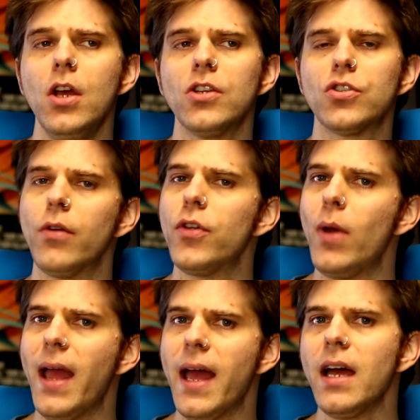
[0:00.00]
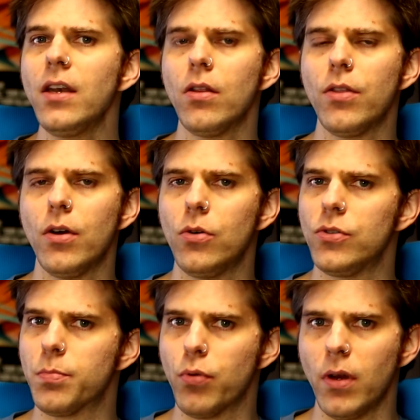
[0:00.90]
So if you had
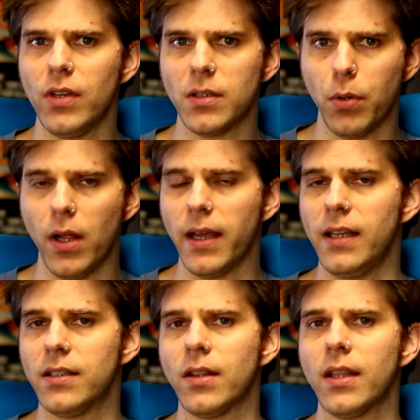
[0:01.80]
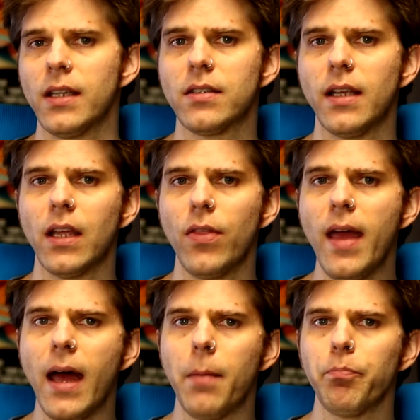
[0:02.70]
those previous plugins and things like
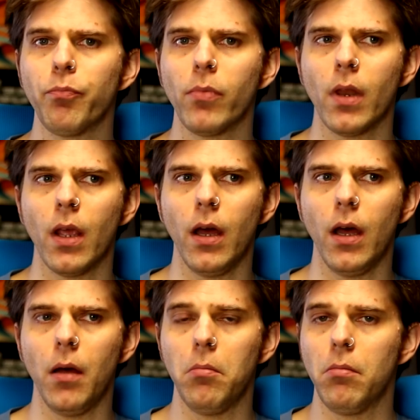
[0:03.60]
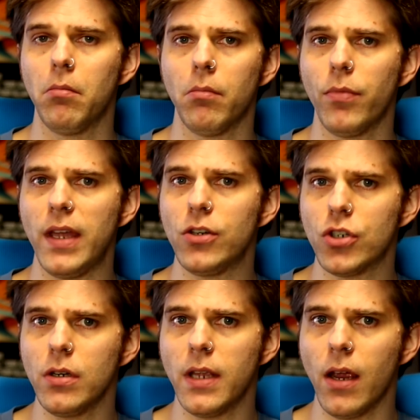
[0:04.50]
that, um, they
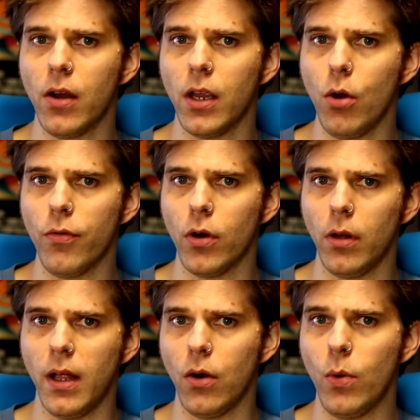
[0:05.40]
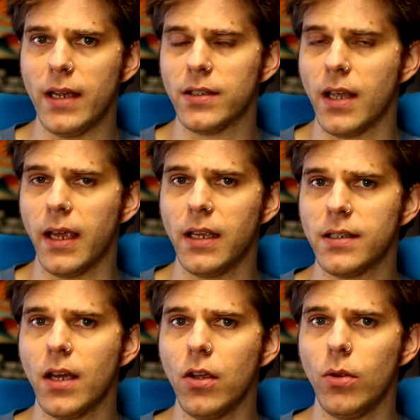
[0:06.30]
should carry over in a lot of ways. I can
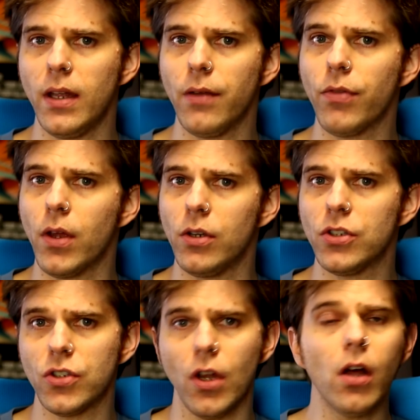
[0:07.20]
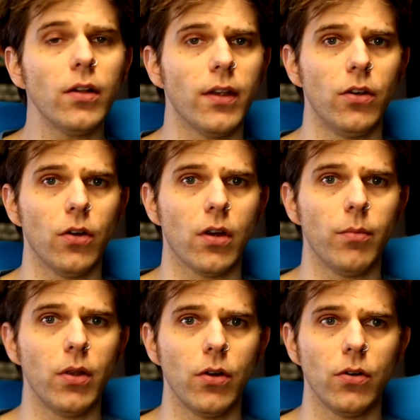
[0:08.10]
tell you that if they're installed on your
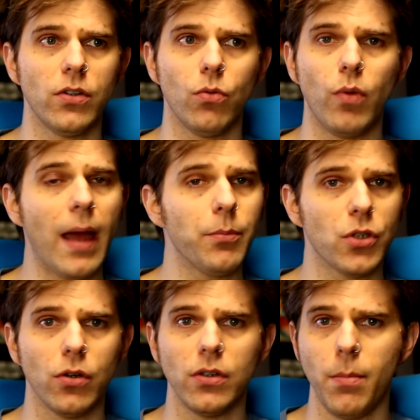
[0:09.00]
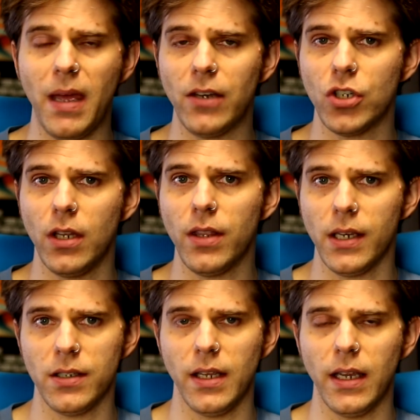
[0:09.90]
computer, the Rapture, Dimension,
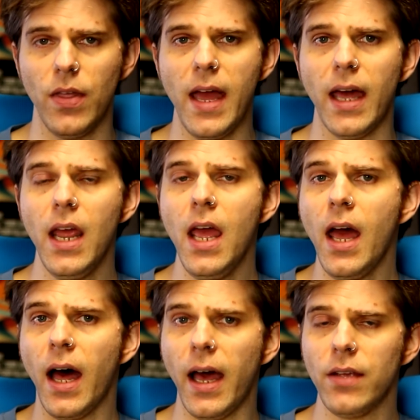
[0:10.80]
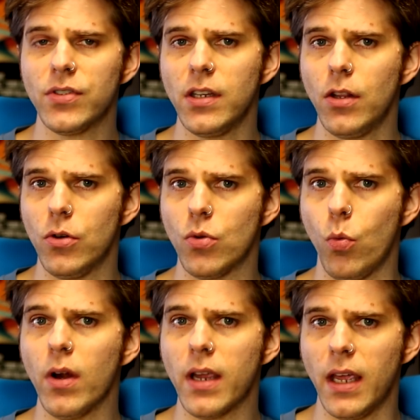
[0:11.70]
things like that, I have seen those
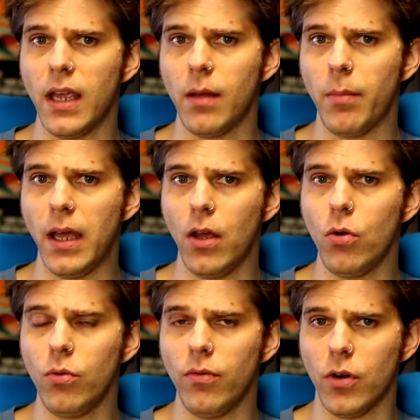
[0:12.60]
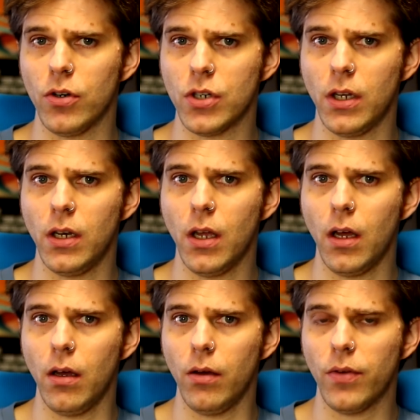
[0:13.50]
working in my own version
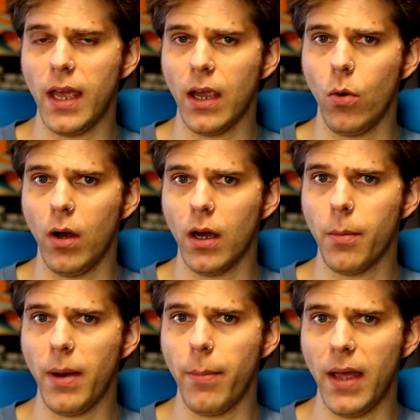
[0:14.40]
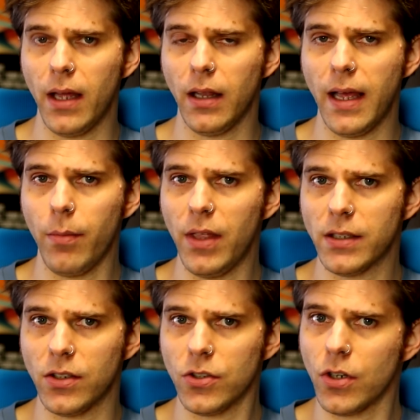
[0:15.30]
of Cakewalk by BandLab
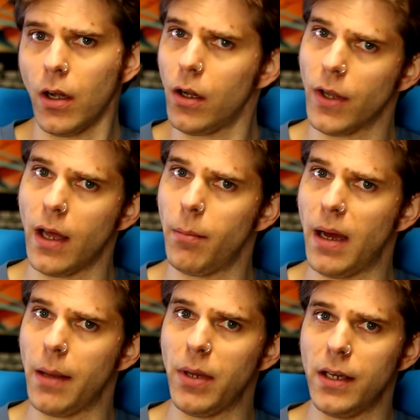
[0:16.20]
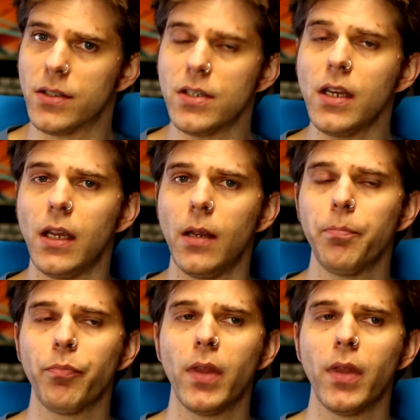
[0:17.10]
that's installed on my PC.